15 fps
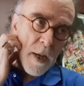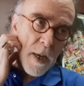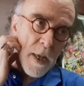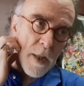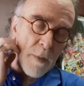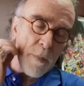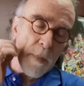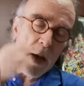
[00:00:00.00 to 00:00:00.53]

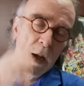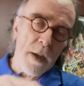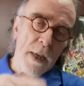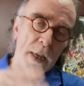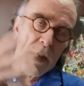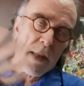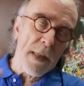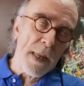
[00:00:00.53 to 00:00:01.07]
Now the
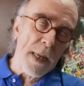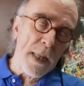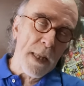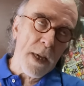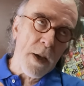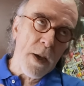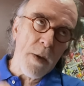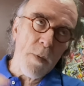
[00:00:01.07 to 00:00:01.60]
market is sitting
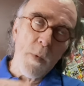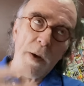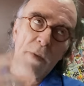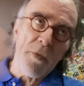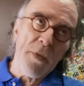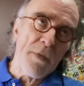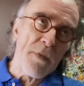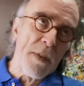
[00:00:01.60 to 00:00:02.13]
there going
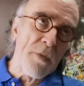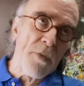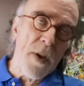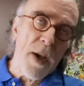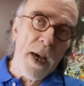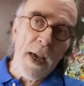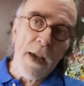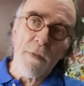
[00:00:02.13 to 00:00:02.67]

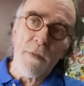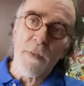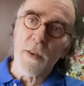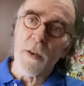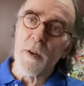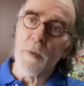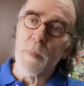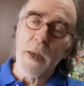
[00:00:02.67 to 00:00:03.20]
155 has
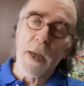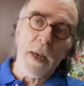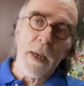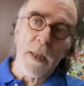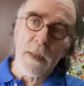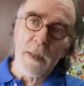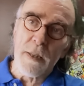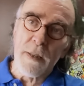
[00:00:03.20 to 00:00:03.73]
got to be
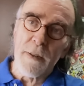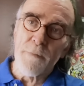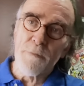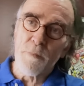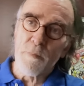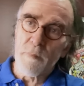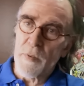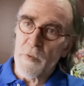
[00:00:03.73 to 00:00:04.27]
it
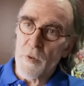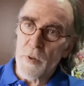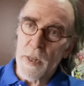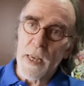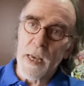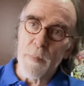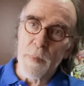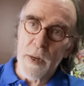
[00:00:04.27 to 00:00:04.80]
before
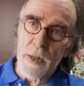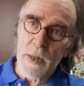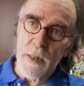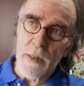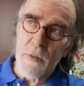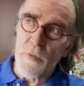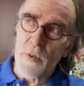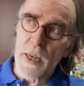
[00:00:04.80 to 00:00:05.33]
they come in
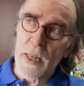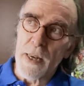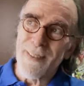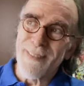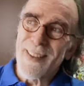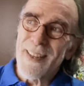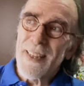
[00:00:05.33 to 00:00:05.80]
and intervene.